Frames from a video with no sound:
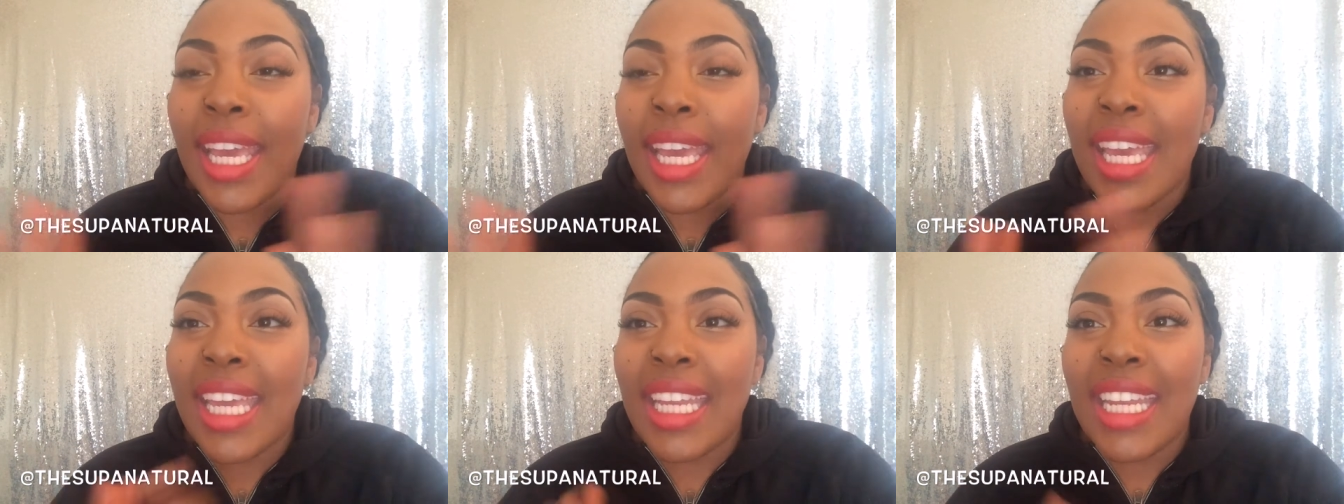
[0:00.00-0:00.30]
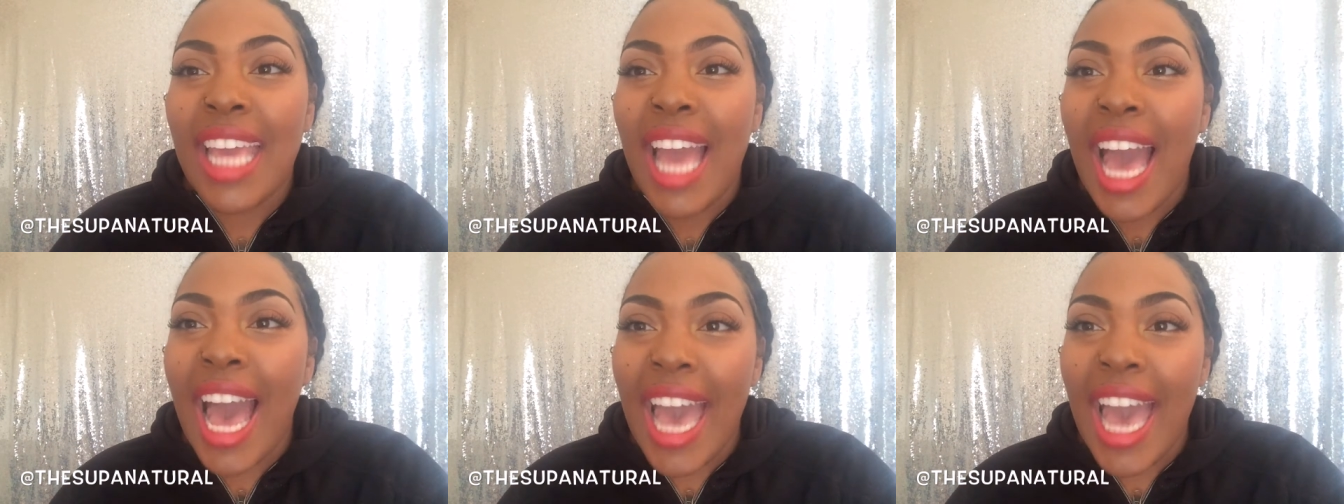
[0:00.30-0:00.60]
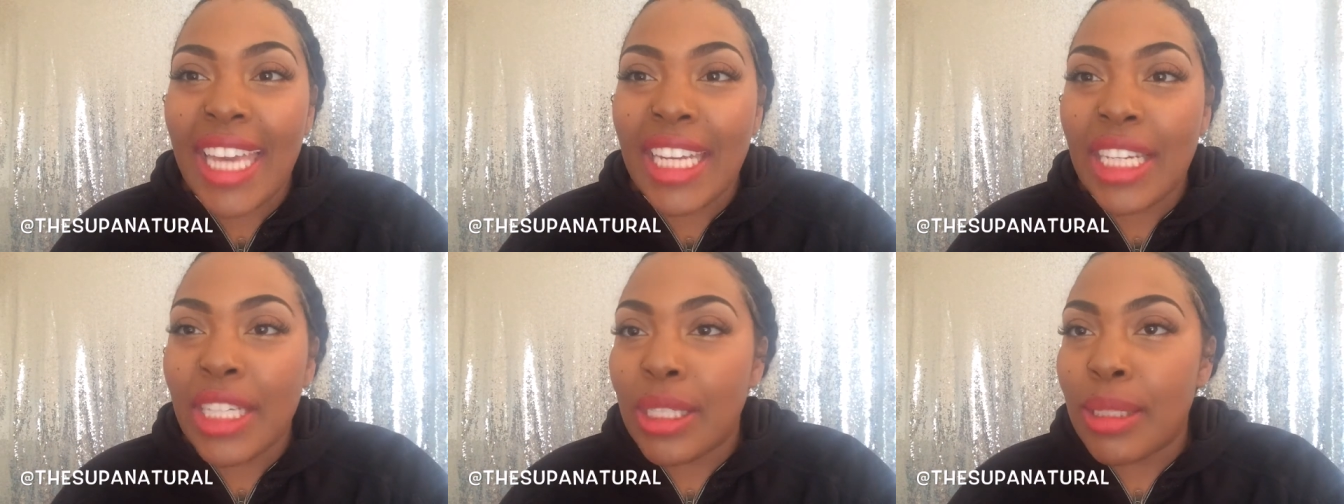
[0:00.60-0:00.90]
any
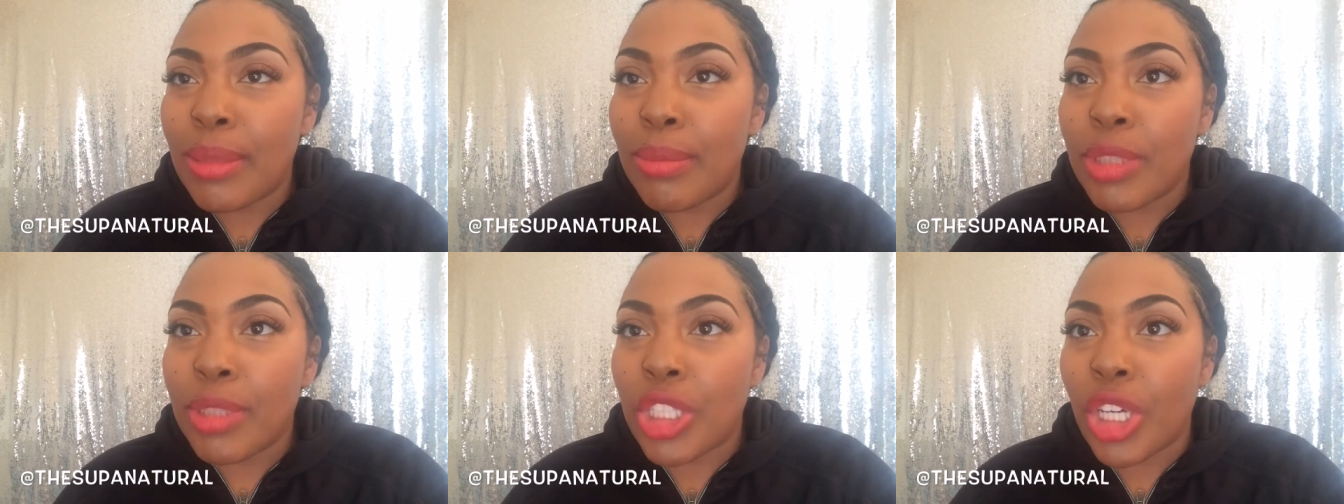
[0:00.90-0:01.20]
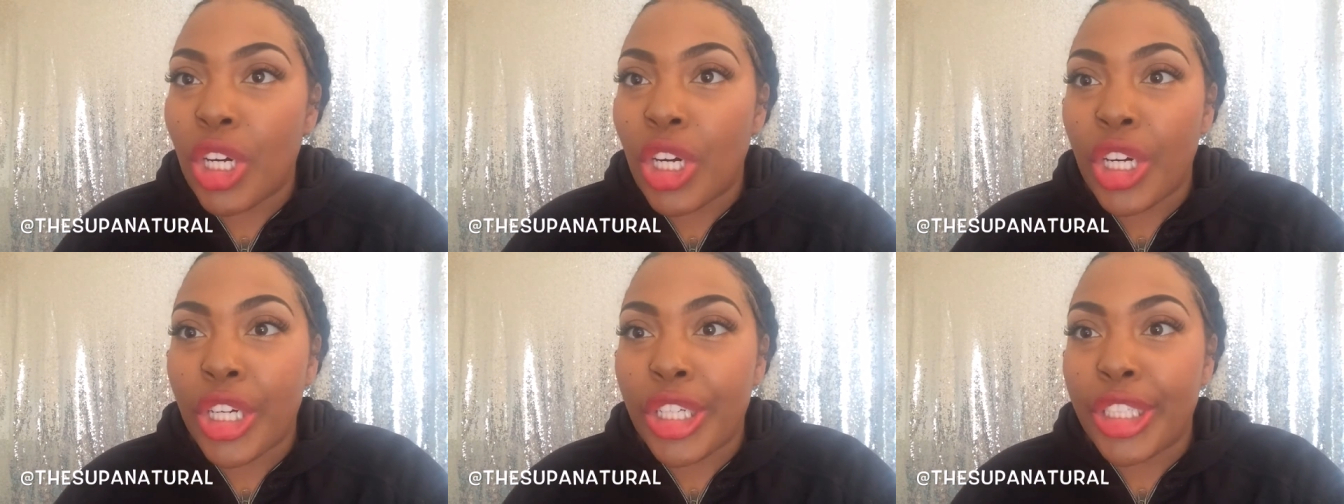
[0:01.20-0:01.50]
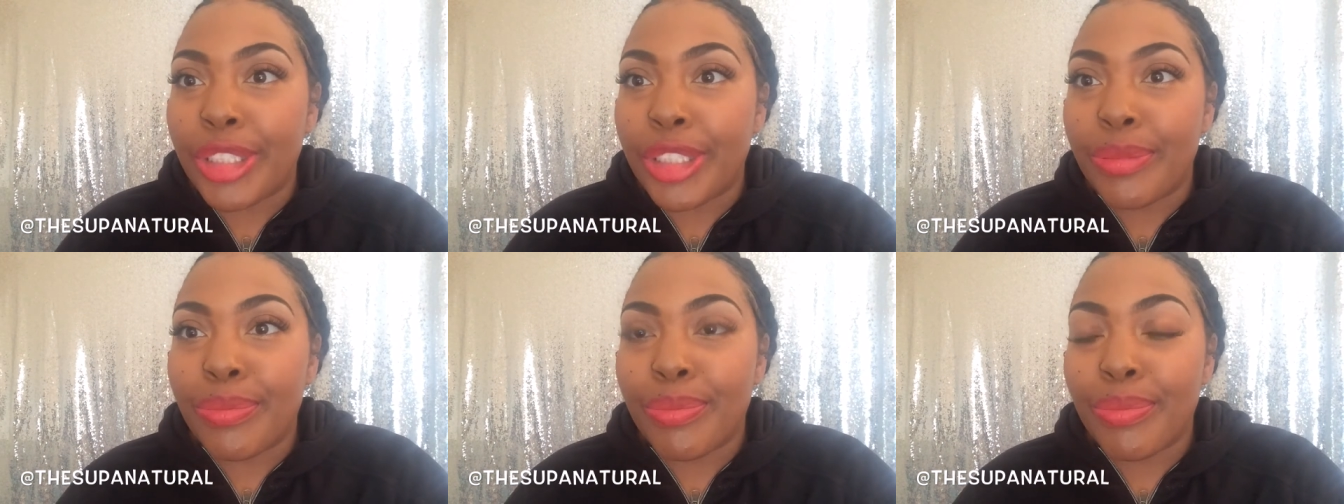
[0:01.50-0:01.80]
items
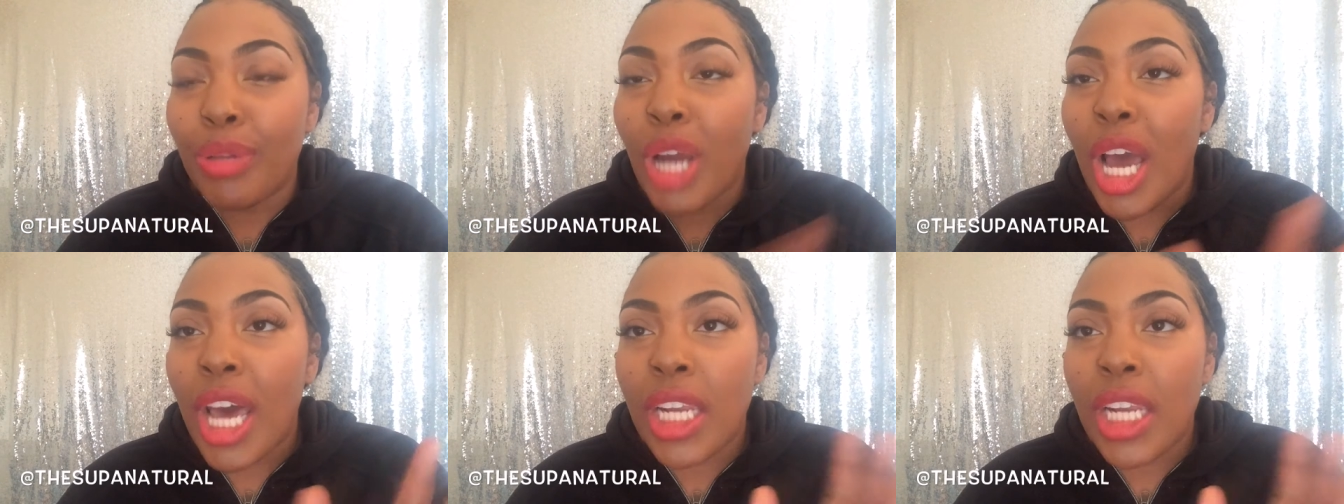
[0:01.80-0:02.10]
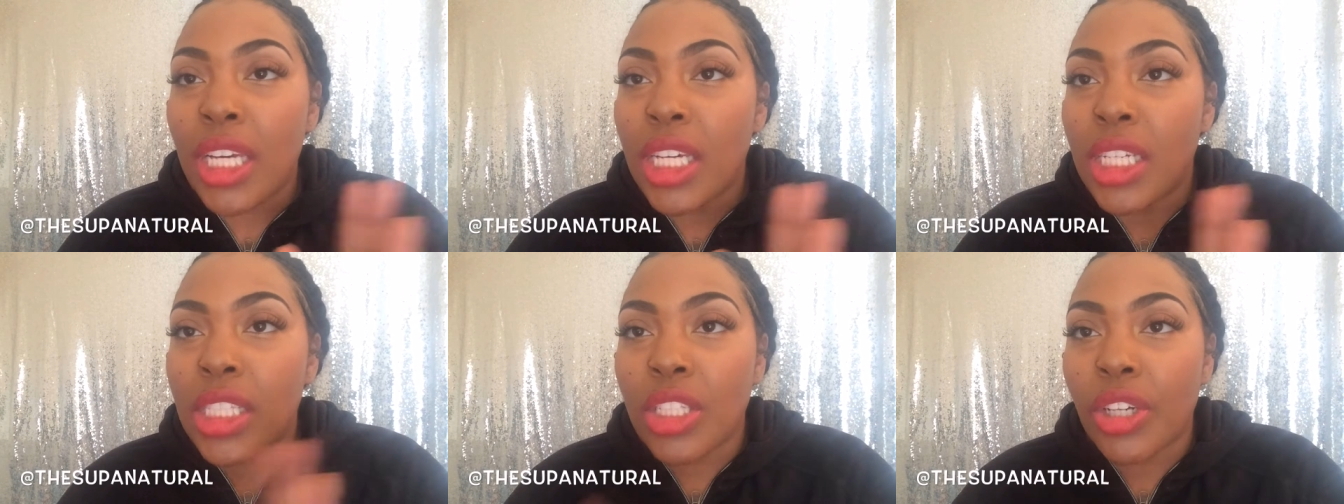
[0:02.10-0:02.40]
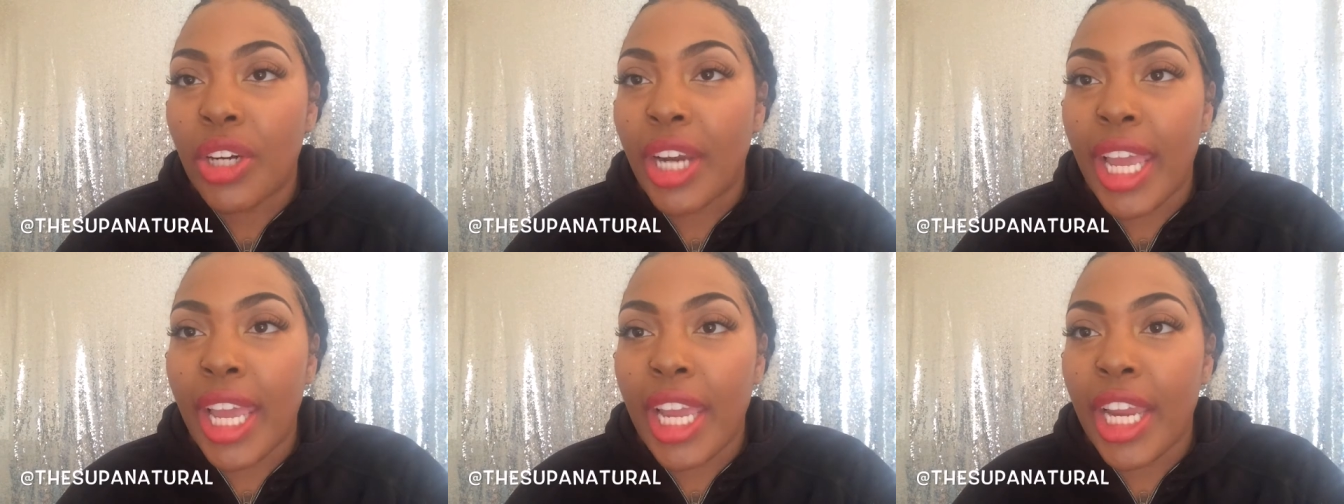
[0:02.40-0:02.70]
or products
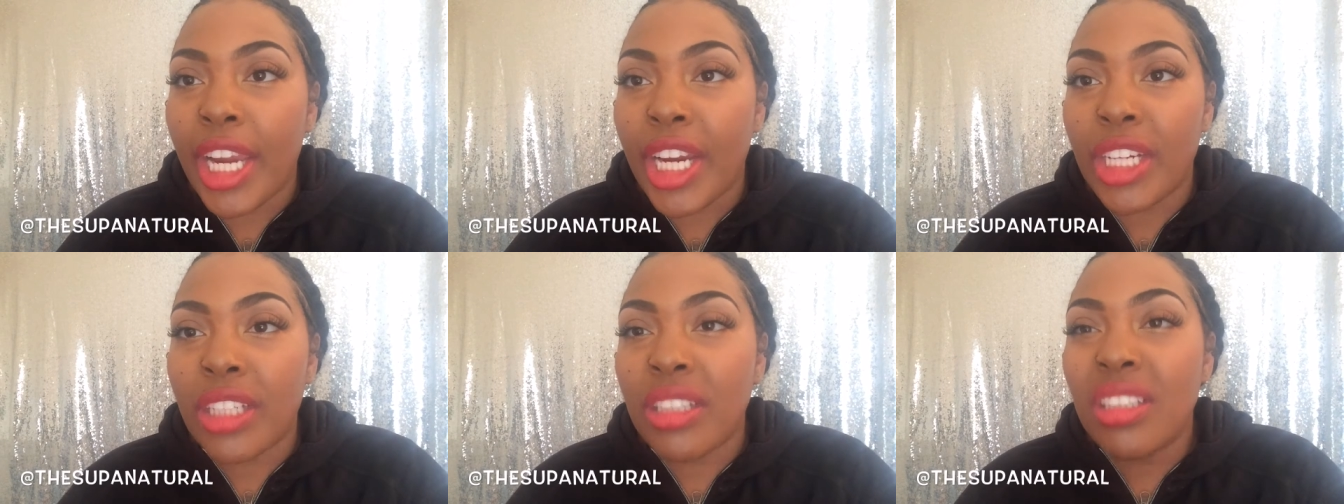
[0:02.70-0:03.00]
or hair,